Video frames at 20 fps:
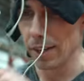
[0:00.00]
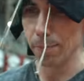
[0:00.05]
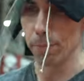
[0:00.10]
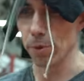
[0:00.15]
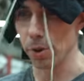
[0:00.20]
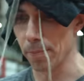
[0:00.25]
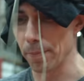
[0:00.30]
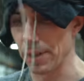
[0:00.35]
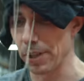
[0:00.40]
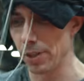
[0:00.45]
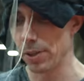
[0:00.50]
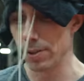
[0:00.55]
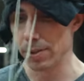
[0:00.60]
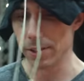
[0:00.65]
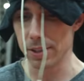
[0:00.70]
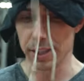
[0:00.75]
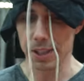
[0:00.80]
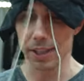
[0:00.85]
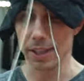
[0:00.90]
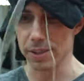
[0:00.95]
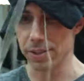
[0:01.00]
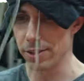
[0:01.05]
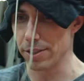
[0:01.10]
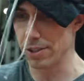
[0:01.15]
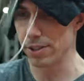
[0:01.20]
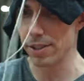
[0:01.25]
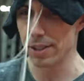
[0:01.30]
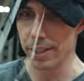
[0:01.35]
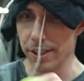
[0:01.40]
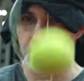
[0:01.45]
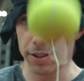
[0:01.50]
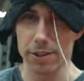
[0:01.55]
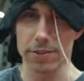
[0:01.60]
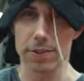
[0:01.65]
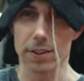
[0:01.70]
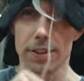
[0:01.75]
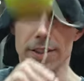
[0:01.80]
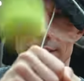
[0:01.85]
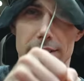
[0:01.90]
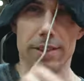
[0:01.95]
Broke my nose, had to get surgery. That was
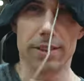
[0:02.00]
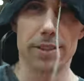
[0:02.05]
fun.